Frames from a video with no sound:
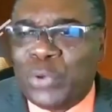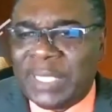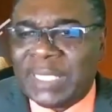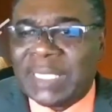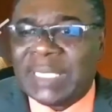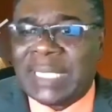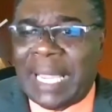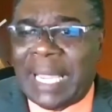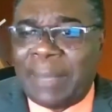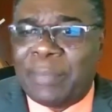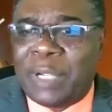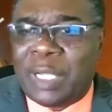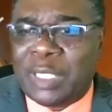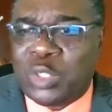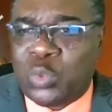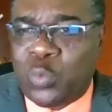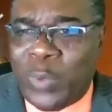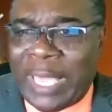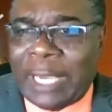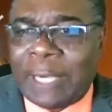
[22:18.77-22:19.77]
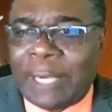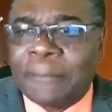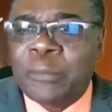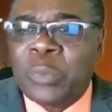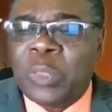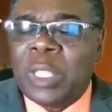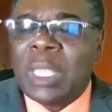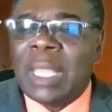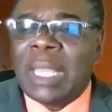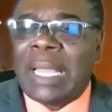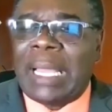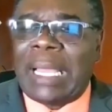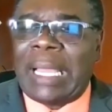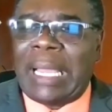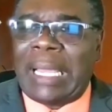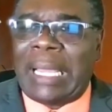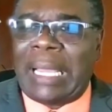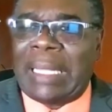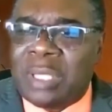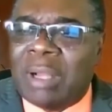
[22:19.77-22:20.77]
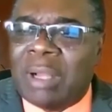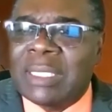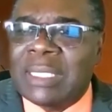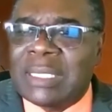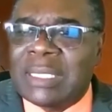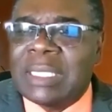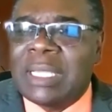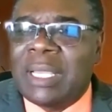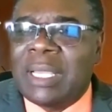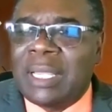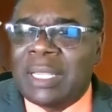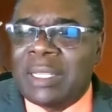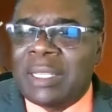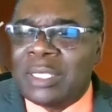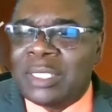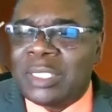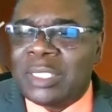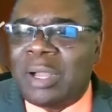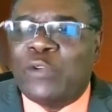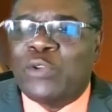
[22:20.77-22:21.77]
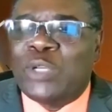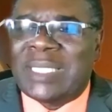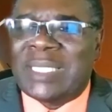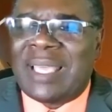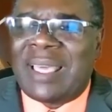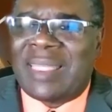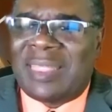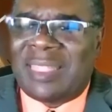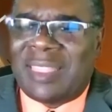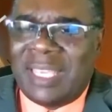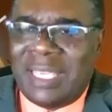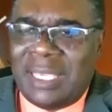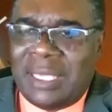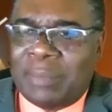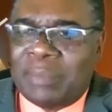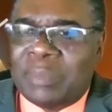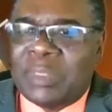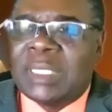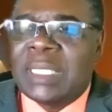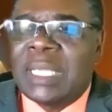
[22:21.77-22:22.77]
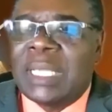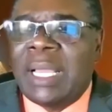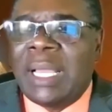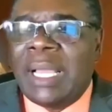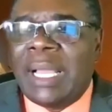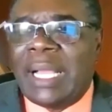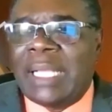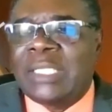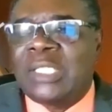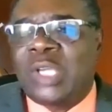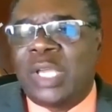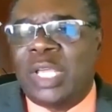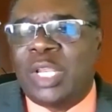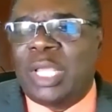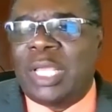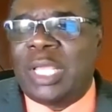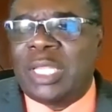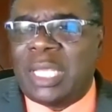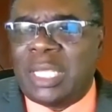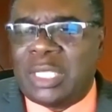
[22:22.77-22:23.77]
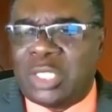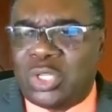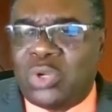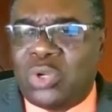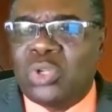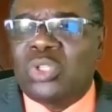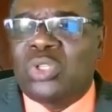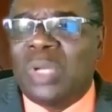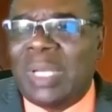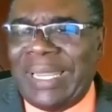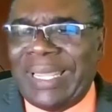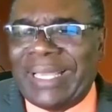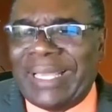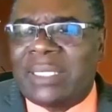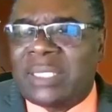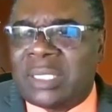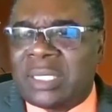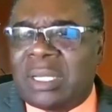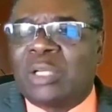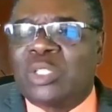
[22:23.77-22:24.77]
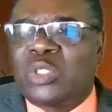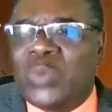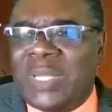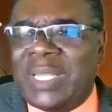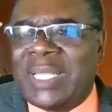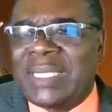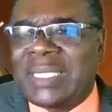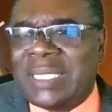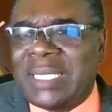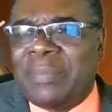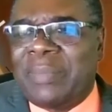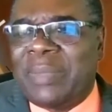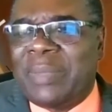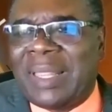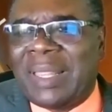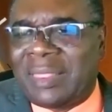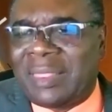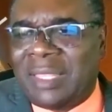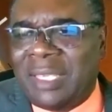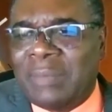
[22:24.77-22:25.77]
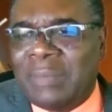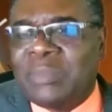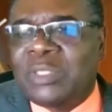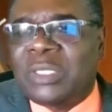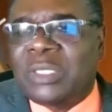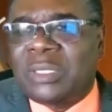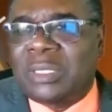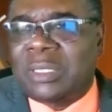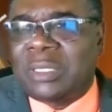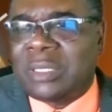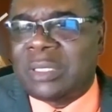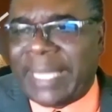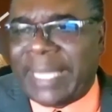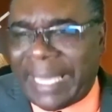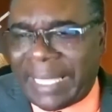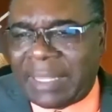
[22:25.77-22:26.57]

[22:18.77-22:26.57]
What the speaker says: with our praise time as well. And the songs have various themes. And so it's good to link songs with the similar themes